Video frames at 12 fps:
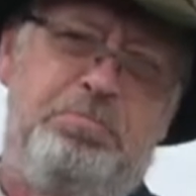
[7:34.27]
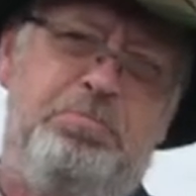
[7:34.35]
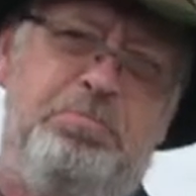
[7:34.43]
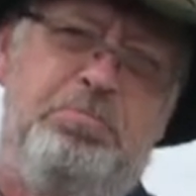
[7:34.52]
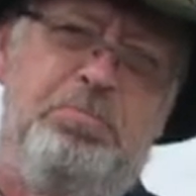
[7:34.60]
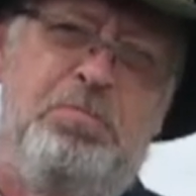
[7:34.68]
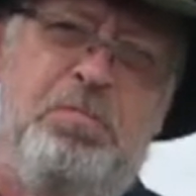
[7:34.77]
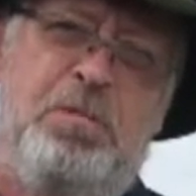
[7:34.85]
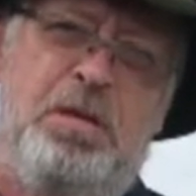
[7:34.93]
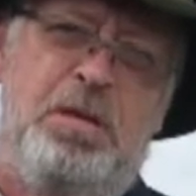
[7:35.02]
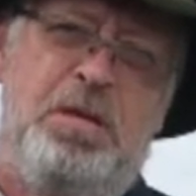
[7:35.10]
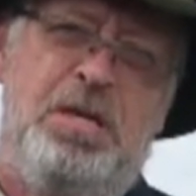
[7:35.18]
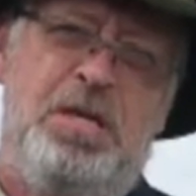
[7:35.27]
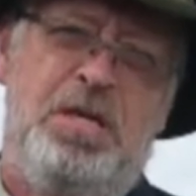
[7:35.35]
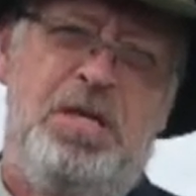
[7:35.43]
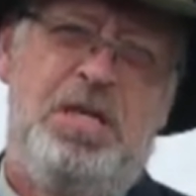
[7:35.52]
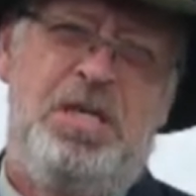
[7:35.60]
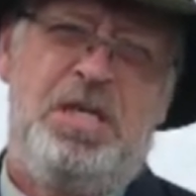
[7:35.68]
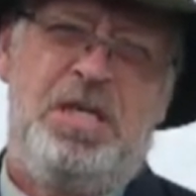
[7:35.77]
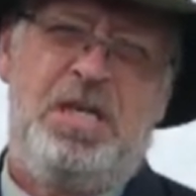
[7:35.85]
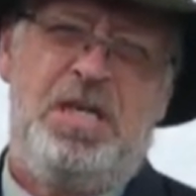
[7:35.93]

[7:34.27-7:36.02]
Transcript: Nobody speaks.